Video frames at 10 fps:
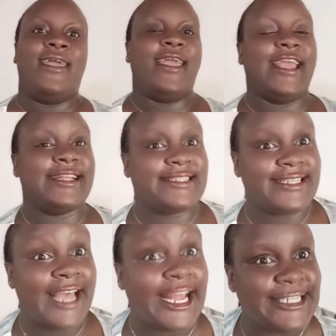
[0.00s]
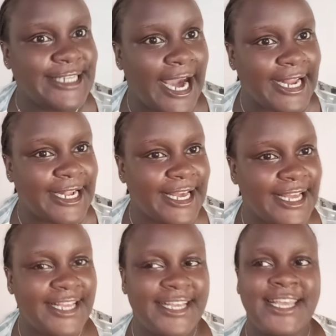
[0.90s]
it's done.
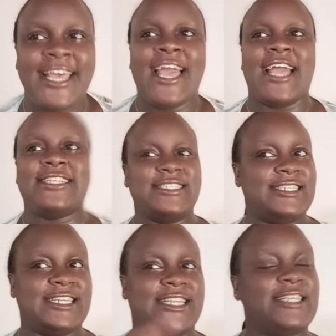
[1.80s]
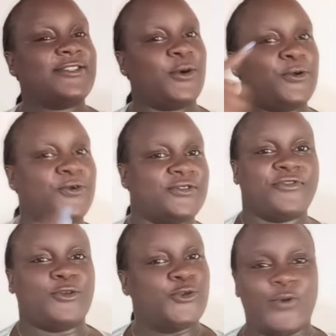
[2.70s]
I just needed this cornrows for
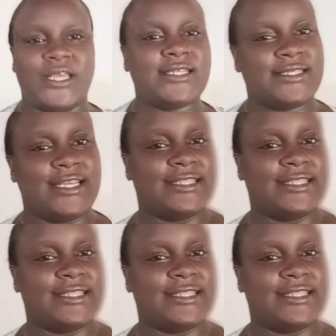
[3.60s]
2 weeks. It